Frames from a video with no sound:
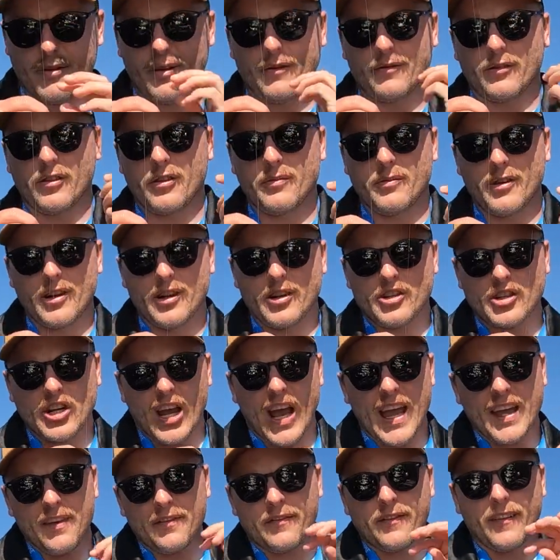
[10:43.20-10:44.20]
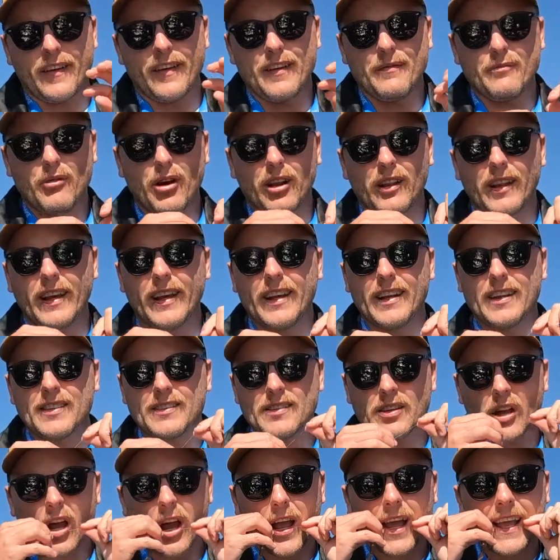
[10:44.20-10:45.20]
Yep, I've got a bit of chafe in my
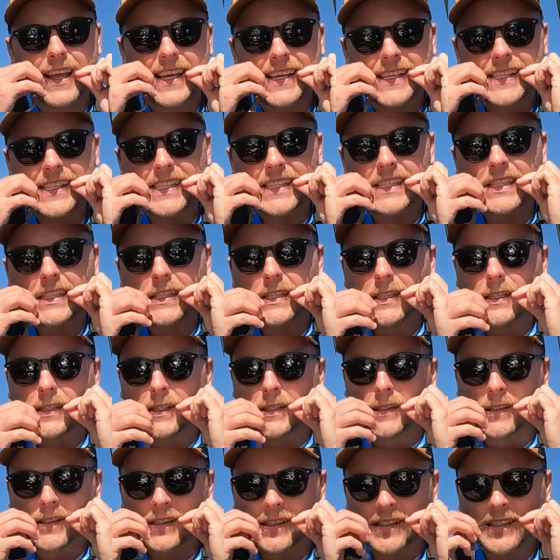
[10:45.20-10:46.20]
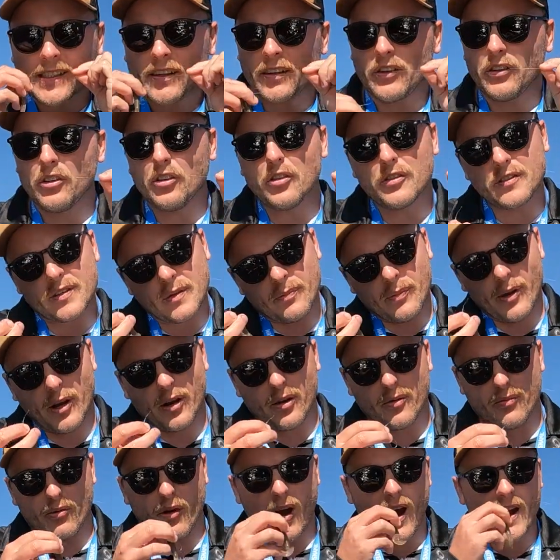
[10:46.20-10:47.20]
leader, so
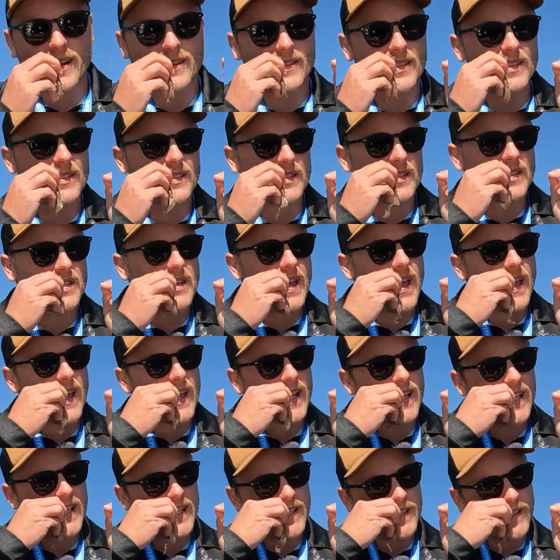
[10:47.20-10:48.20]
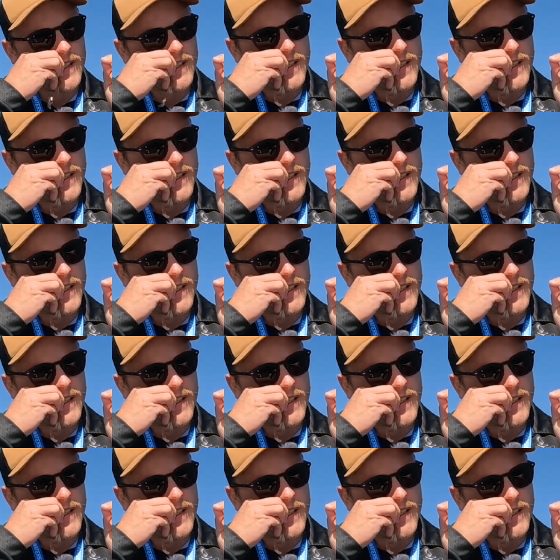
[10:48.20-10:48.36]
use a pair of braid scissors.